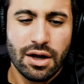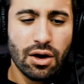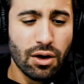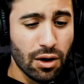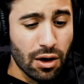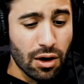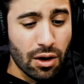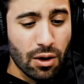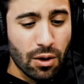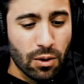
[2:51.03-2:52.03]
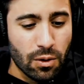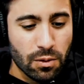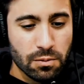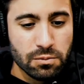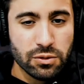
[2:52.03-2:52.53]

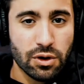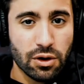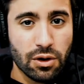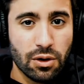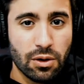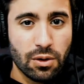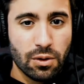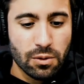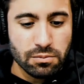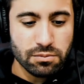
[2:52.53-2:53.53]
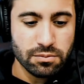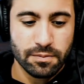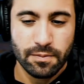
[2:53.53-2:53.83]
Home, home.